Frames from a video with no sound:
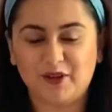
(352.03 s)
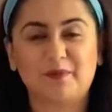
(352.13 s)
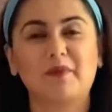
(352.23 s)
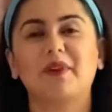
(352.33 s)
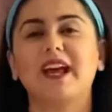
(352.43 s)
to
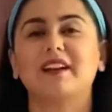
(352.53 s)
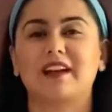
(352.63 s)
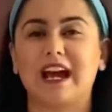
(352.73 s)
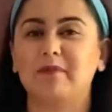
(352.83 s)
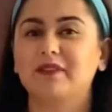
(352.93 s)
prepare our
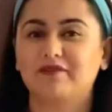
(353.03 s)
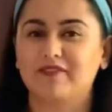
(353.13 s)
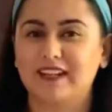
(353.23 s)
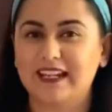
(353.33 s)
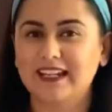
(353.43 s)
apple
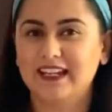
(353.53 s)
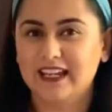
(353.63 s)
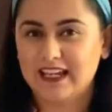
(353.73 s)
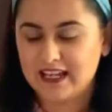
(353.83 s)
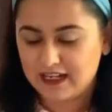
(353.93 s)
filling.
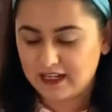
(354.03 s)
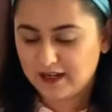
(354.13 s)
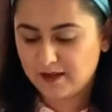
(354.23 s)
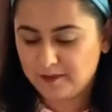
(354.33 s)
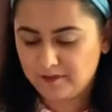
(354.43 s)

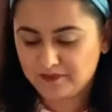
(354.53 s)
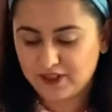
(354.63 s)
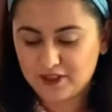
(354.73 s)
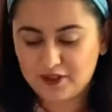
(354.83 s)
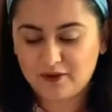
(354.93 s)

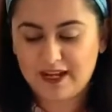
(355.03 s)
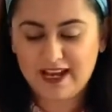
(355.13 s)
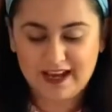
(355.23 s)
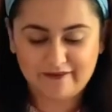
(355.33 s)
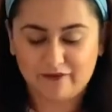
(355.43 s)
So I
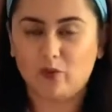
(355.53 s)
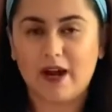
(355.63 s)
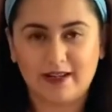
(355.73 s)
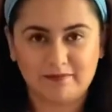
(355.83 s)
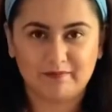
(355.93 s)
have
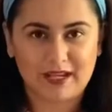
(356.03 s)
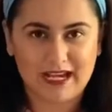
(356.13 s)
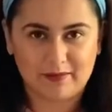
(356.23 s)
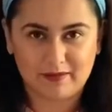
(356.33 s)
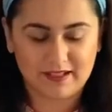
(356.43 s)
one
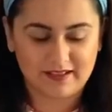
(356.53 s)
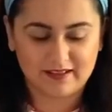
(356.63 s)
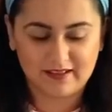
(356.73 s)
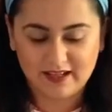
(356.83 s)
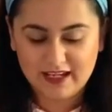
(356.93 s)
apple here.
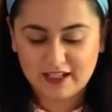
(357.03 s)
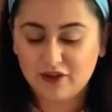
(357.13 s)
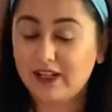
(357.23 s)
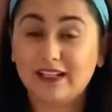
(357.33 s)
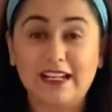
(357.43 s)
You
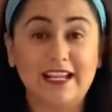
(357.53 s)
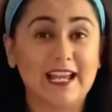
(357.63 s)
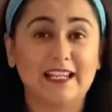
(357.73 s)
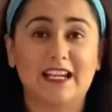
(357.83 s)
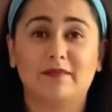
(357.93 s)
can take
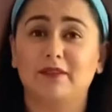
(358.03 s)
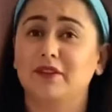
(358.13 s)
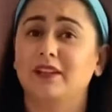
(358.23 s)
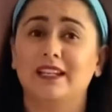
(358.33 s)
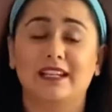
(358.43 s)
any apple. You
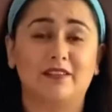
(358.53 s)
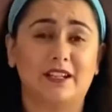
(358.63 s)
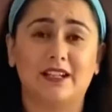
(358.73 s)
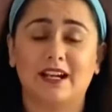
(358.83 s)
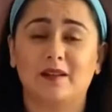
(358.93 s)
can take
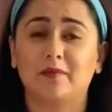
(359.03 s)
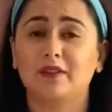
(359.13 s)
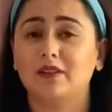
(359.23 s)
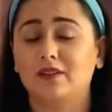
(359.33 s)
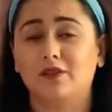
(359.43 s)
green
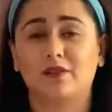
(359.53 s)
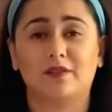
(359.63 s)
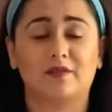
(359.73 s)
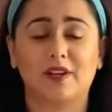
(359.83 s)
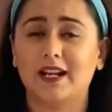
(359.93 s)
apple or
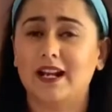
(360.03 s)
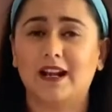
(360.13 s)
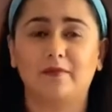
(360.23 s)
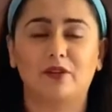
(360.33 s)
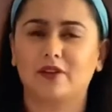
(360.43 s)
red
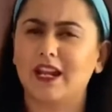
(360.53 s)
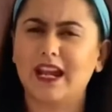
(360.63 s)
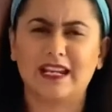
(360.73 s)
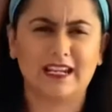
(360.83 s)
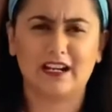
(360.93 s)
apple or
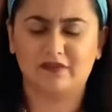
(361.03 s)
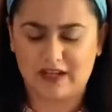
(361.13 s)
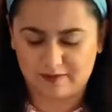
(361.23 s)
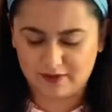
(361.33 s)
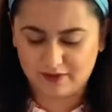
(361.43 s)
any kind of
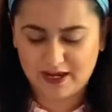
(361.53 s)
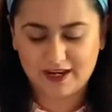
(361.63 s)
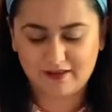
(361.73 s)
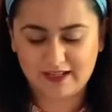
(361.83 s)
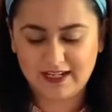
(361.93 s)
apple you like,
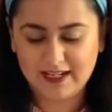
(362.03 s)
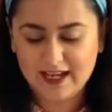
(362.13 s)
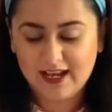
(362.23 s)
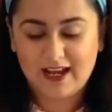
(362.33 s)
really. I